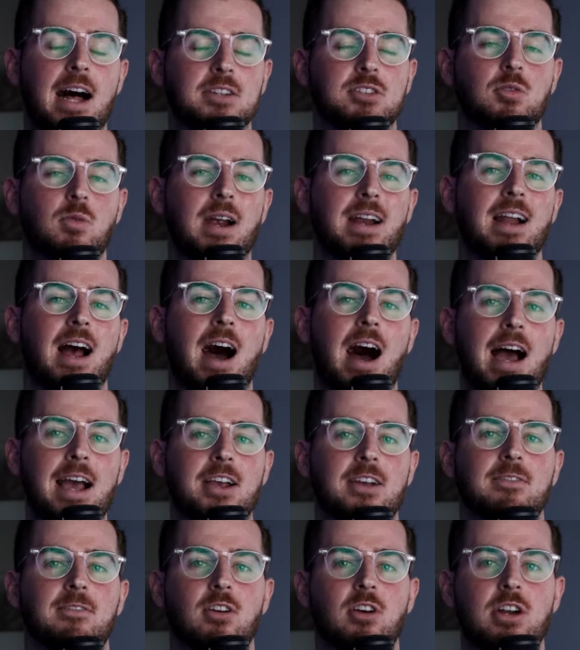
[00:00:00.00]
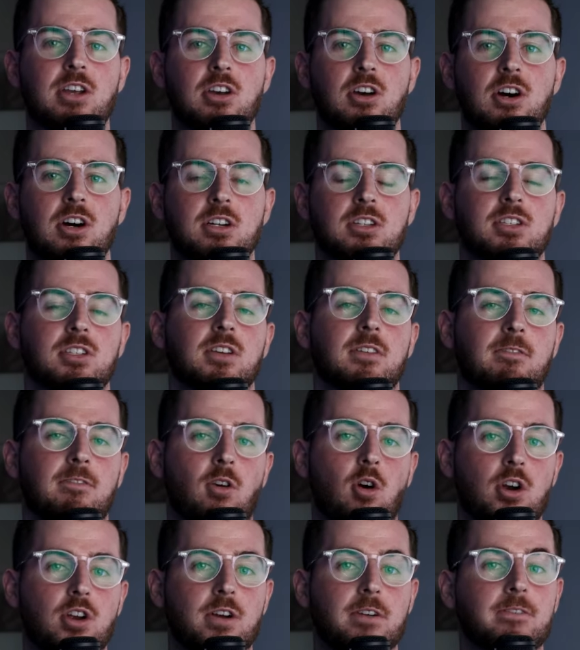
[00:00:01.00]
how to write high converting hooks
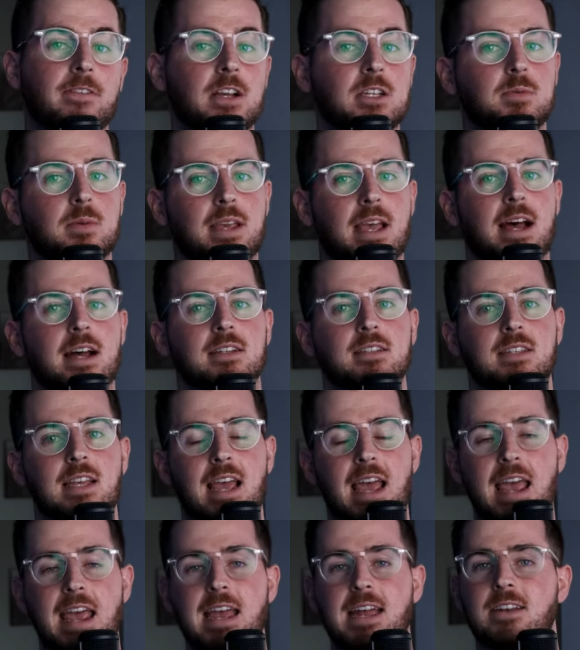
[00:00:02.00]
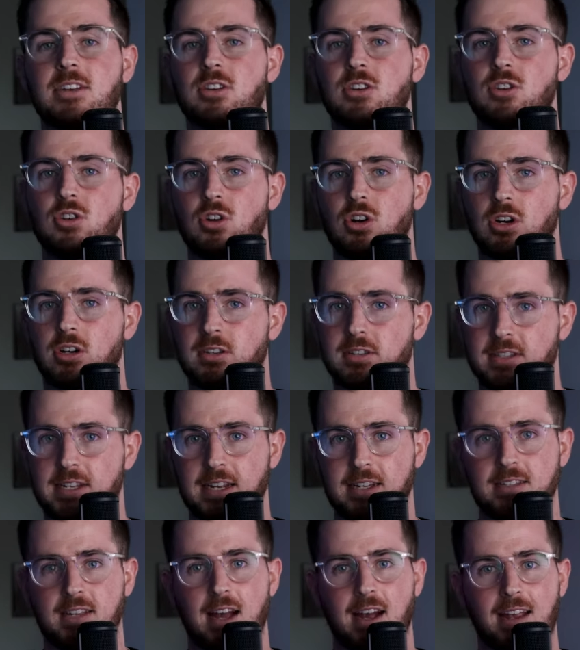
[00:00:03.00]
for your Facebook ads and your
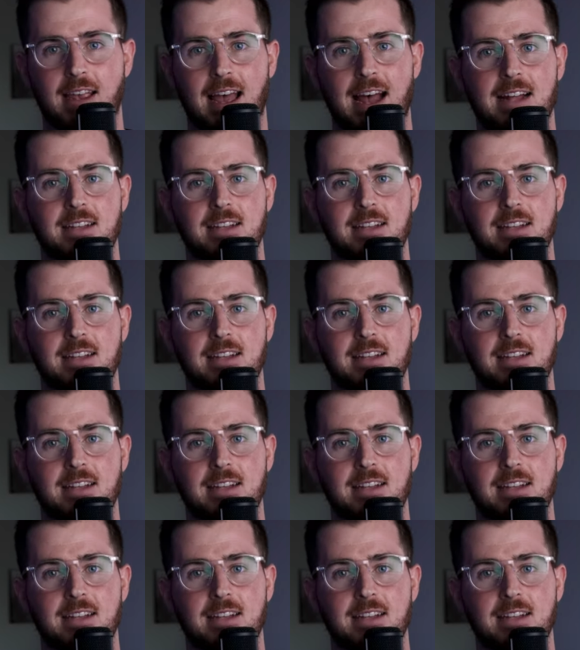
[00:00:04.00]
TikTok